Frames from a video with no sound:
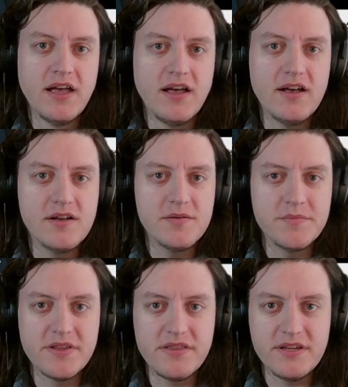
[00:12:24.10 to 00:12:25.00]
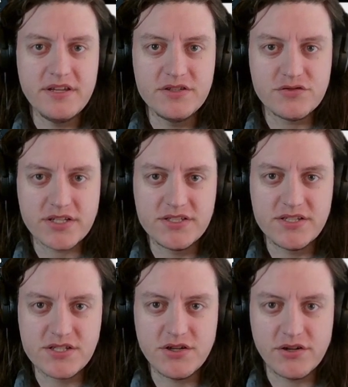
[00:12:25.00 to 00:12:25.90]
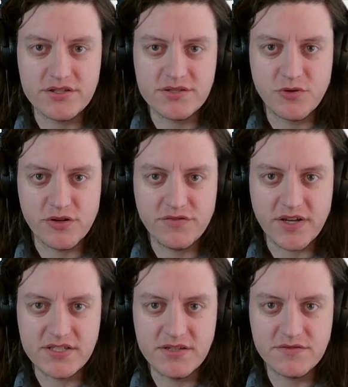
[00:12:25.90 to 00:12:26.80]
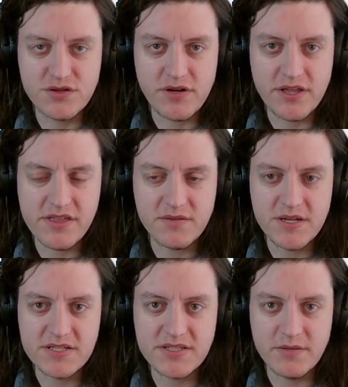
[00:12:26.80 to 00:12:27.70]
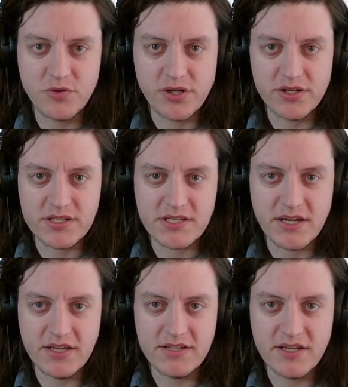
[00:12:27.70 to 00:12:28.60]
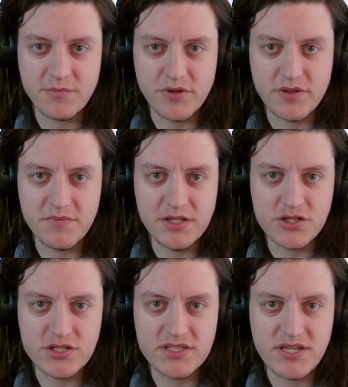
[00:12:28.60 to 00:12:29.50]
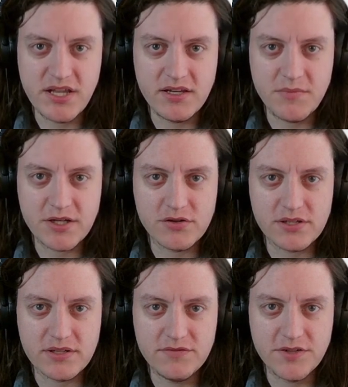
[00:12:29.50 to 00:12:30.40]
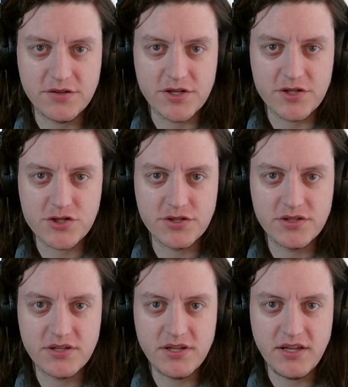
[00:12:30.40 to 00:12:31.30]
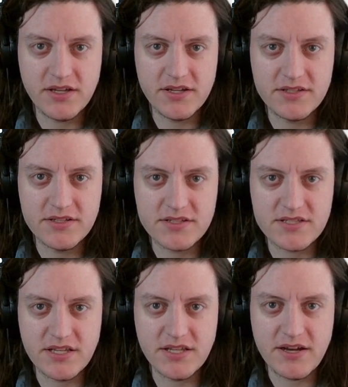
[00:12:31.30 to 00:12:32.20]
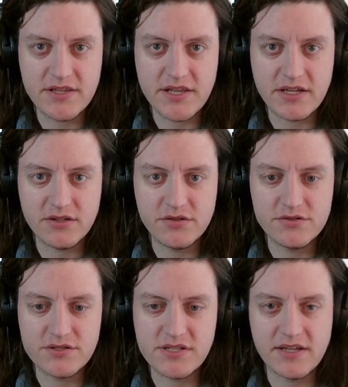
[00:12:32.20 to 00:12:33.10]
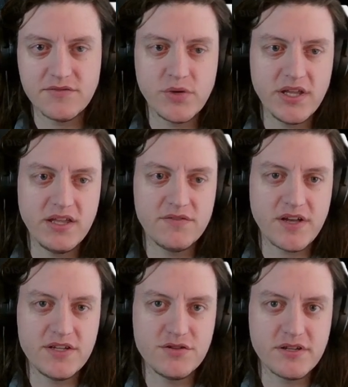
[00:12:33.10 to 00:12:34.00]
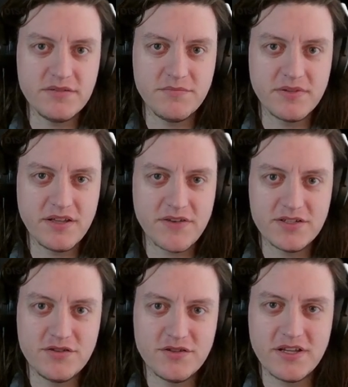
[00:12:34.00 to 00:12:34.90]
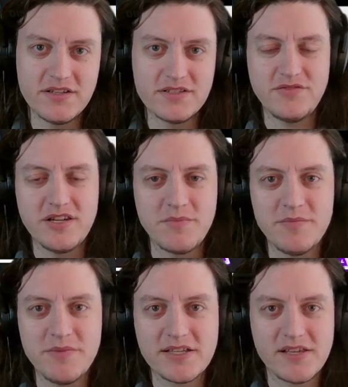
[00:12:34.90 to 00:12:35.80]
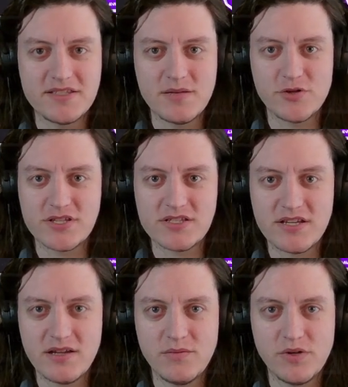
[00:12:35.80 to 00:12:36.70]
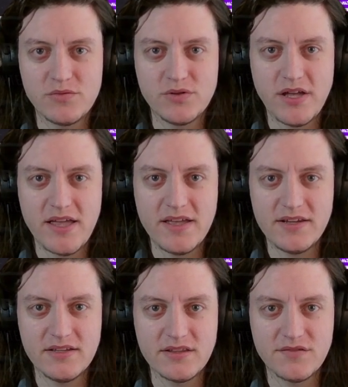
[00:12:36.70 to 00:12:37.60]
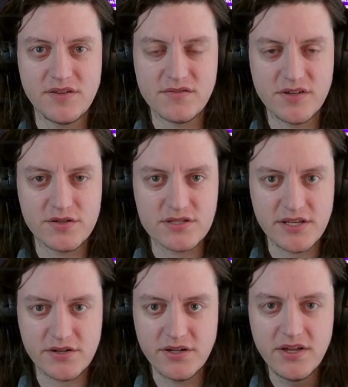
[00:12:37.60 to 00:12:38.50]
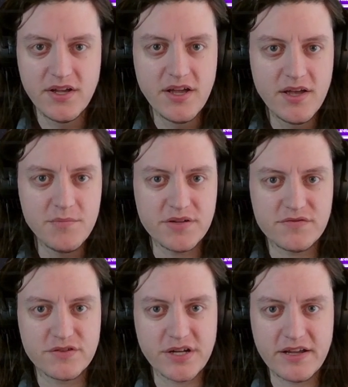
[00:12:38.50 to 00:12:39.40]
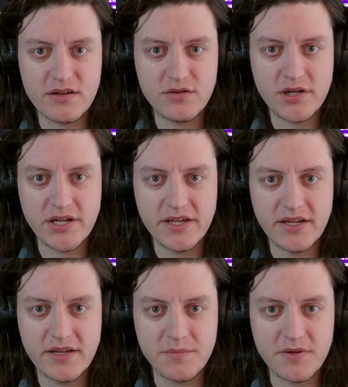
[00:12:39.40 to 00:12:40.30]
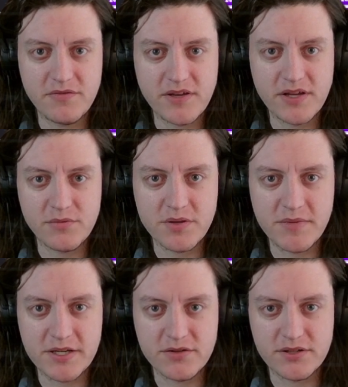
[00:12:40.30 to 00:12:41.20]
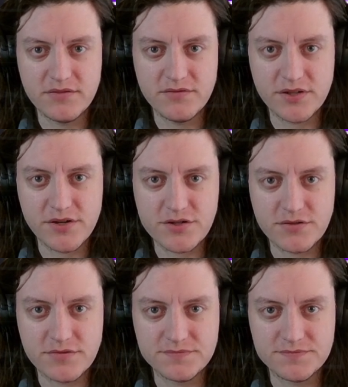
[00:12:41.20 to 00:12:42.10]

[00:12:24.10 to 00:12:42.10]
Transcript: The direct discard is more effective. So I think my sideboarding is going to end up with me just staying in my current configuration and seeing how that goes. And if I do get defeated by big lightsabers this time, we will add in the Fang Fighters later. But for now, I am fine with my current configuration.